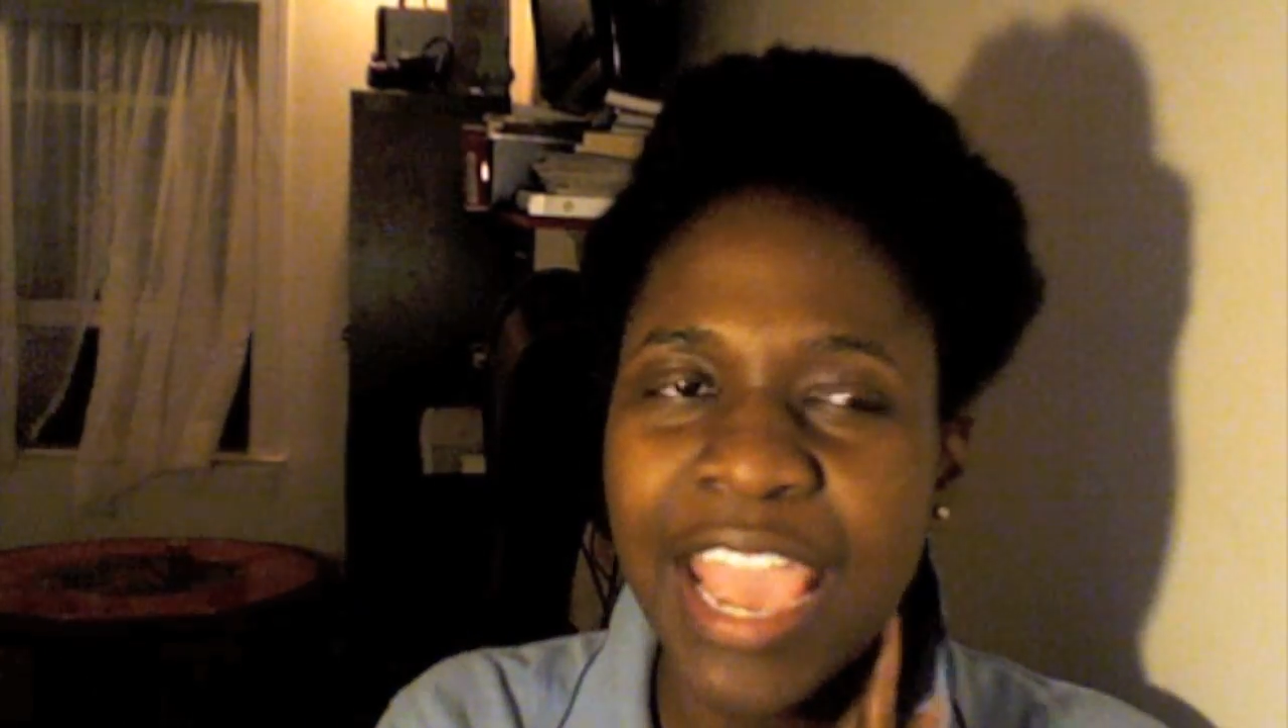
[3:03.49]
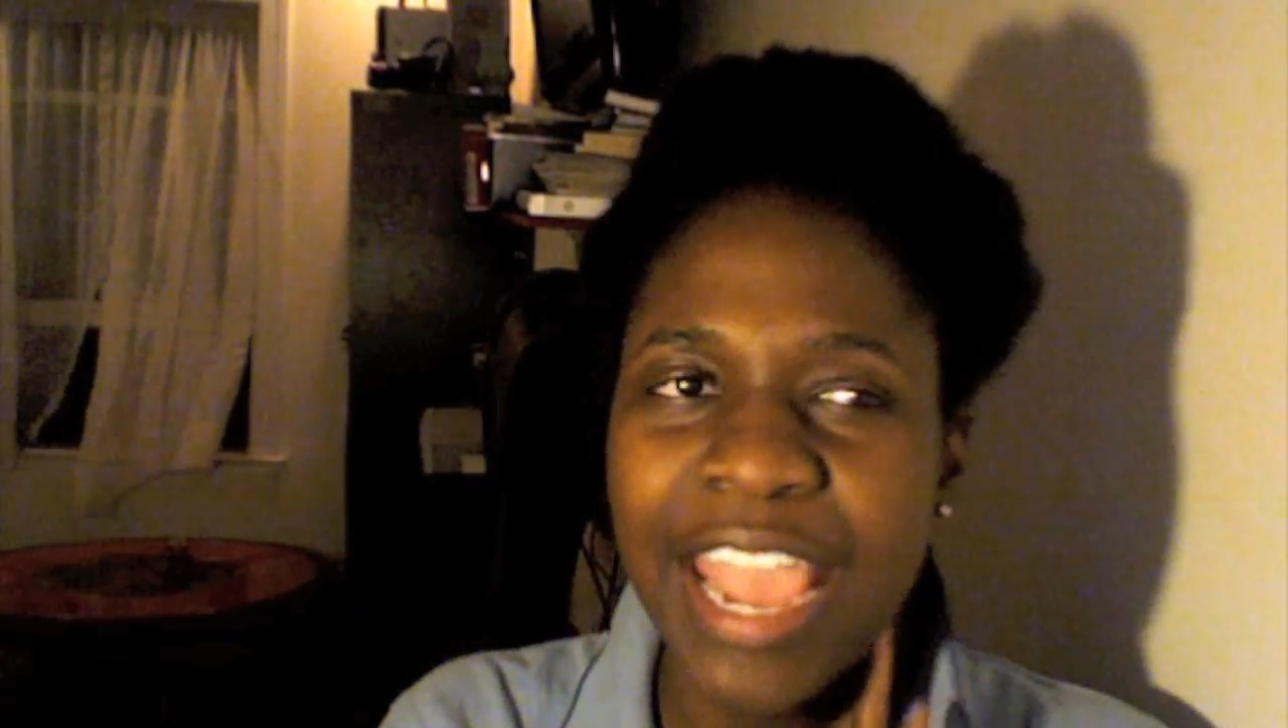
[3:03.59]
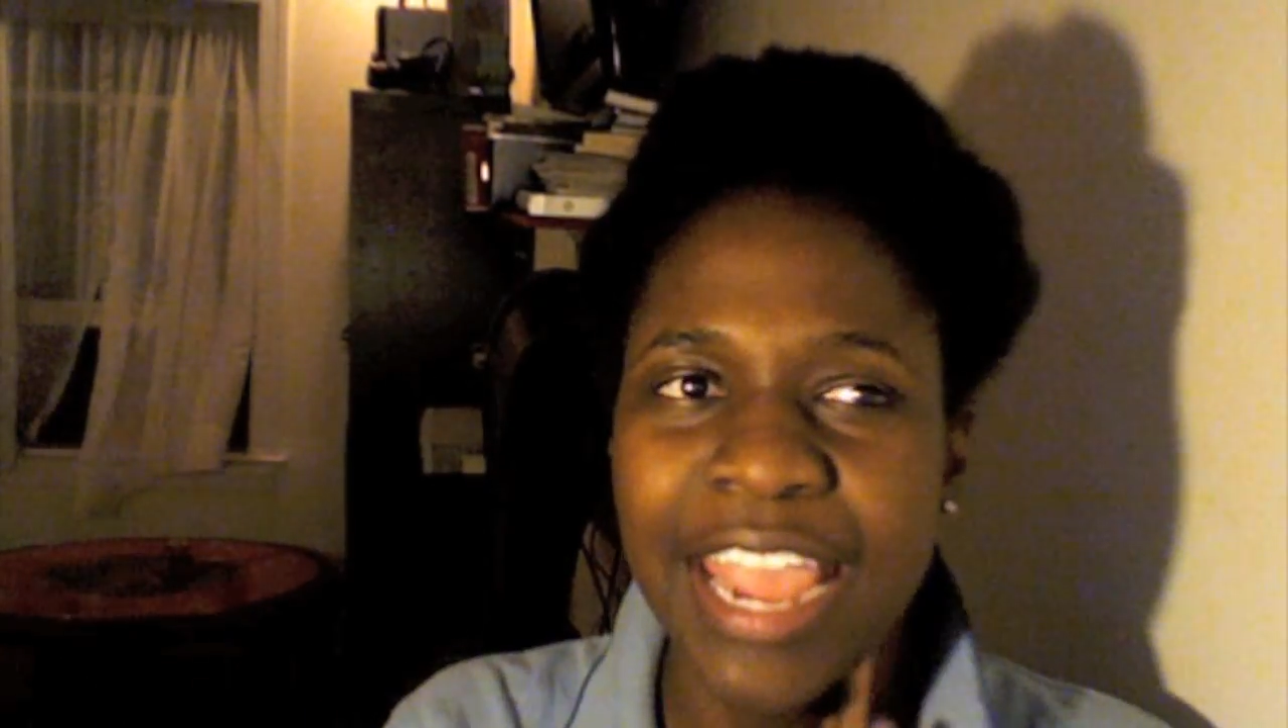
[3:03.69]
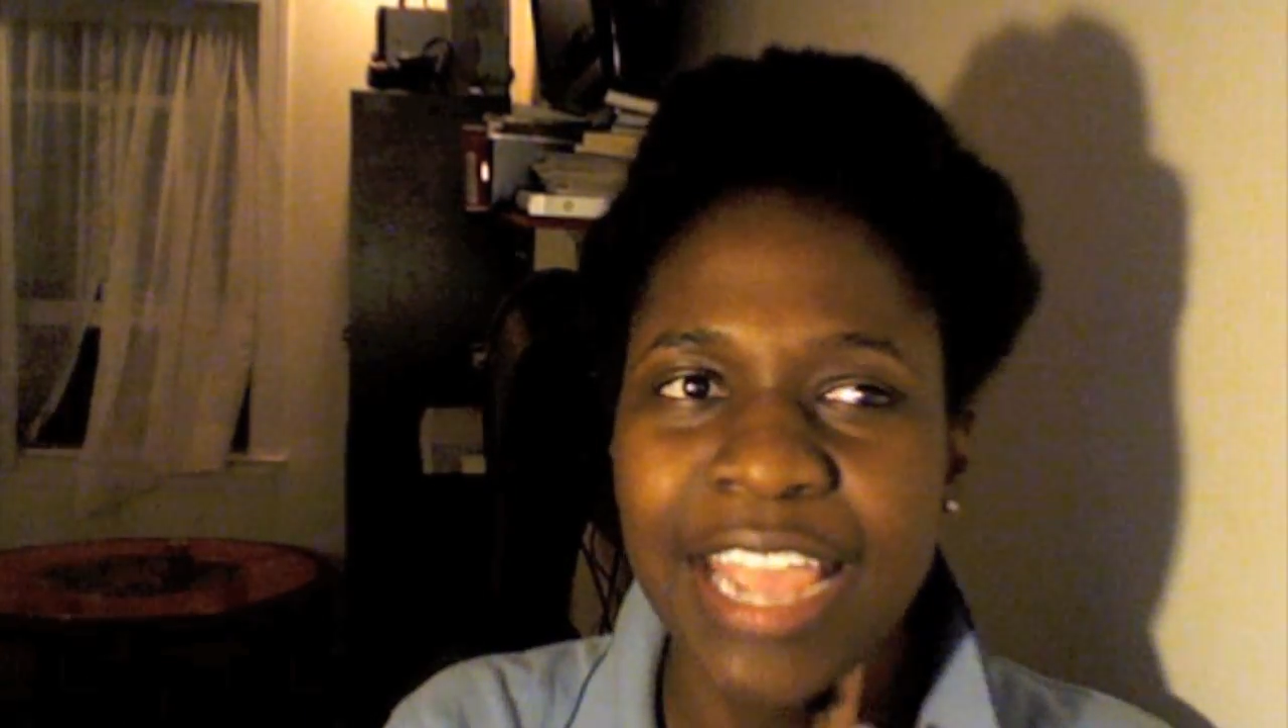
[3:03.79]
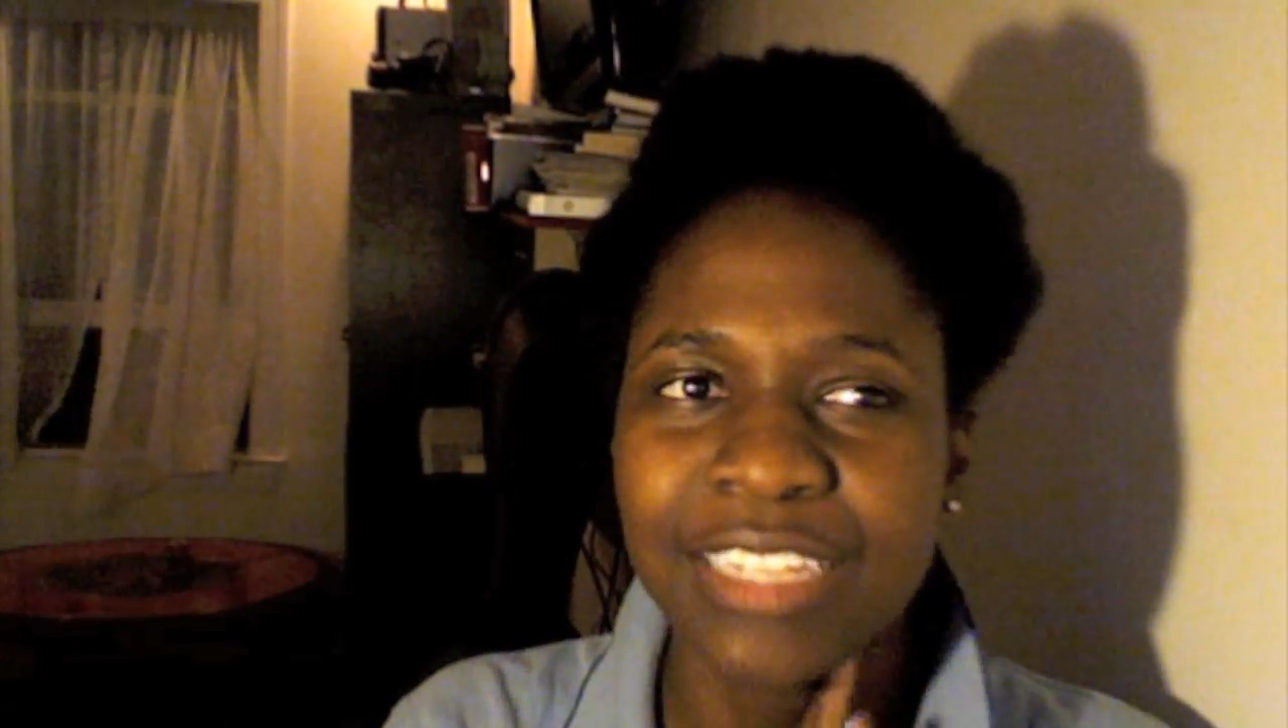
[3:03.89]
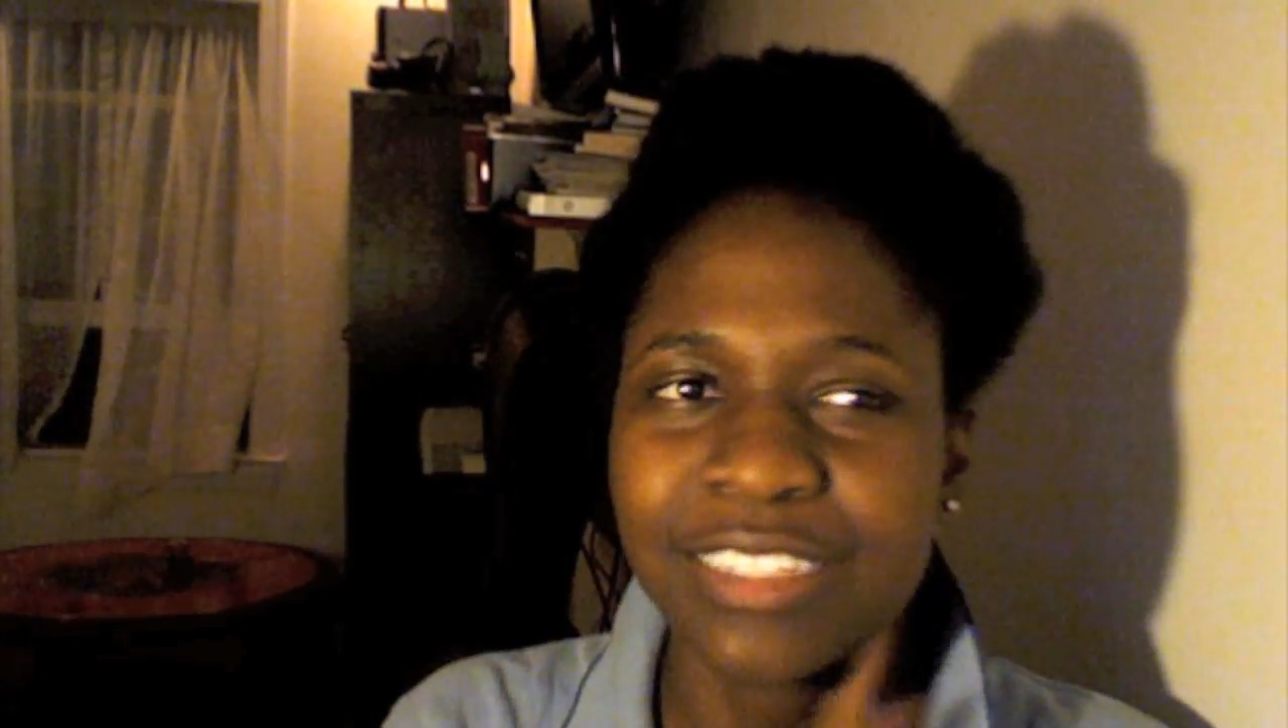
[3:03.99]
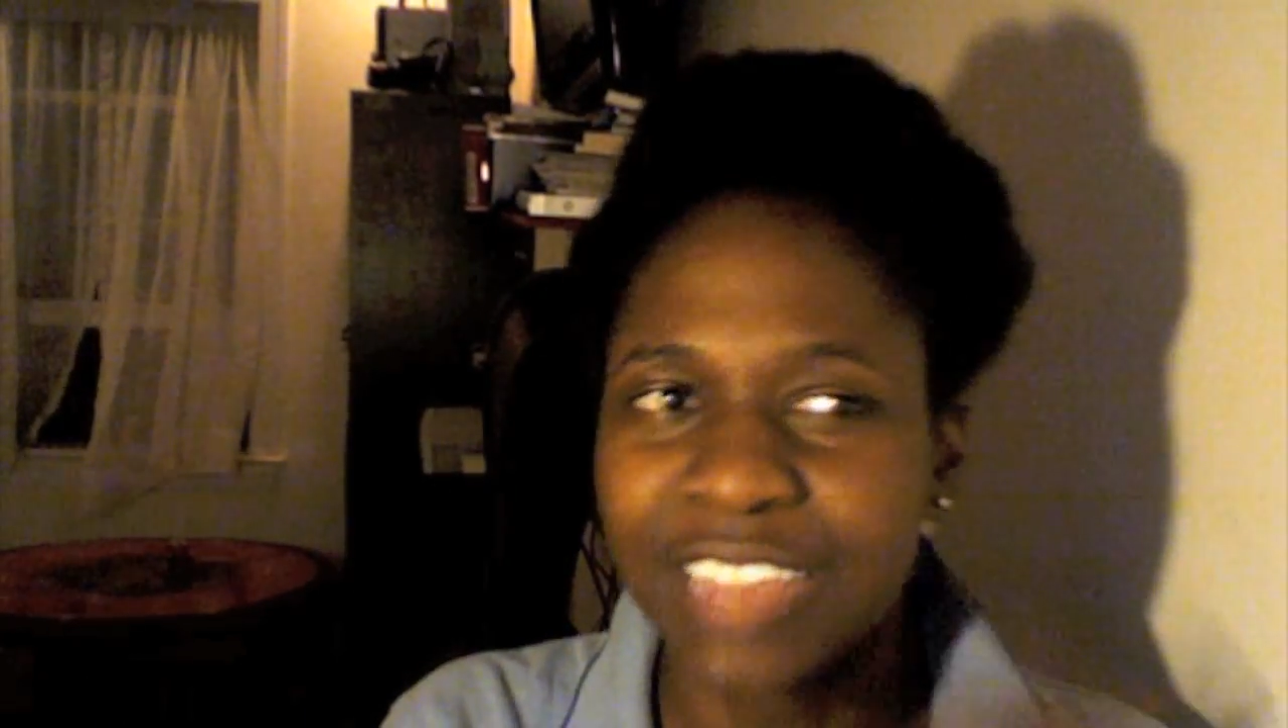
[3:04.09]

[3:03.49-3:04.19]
and